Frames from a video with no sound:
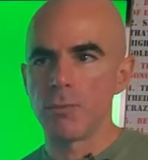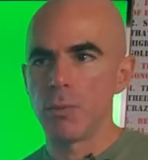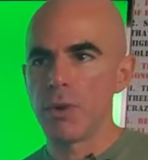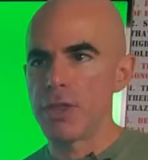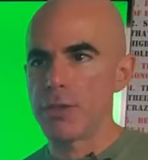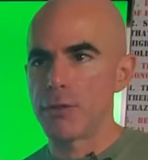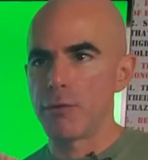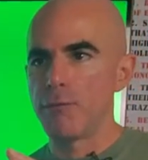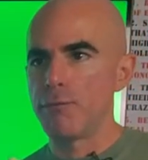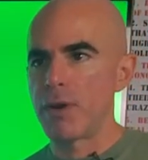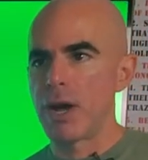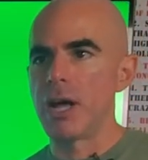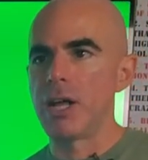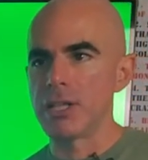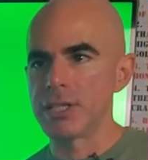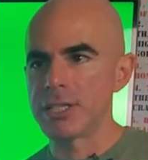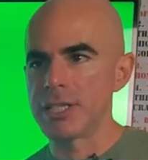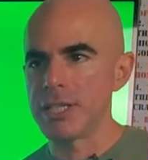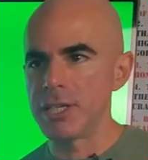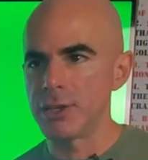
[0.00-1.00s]
with
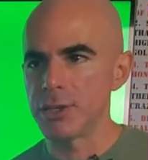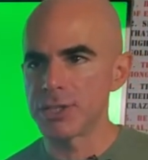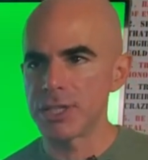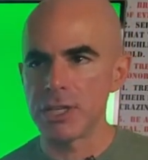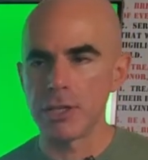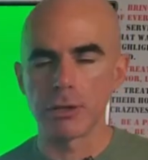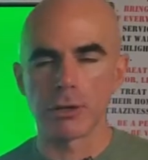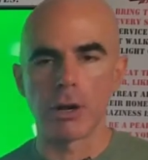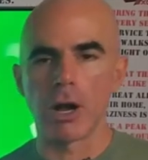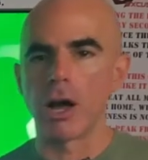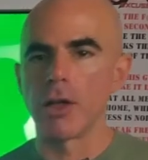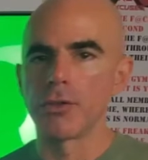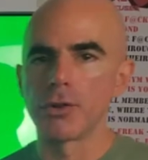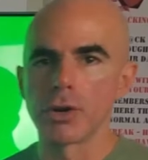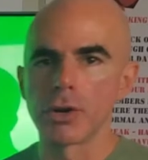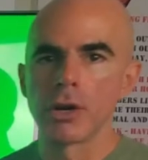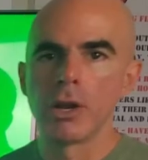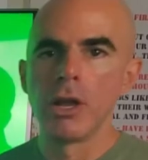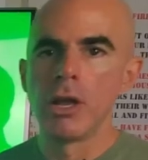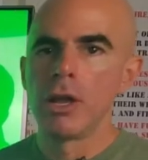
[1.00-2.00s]
volunteers, either
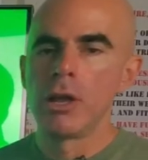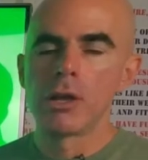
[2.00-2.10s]
other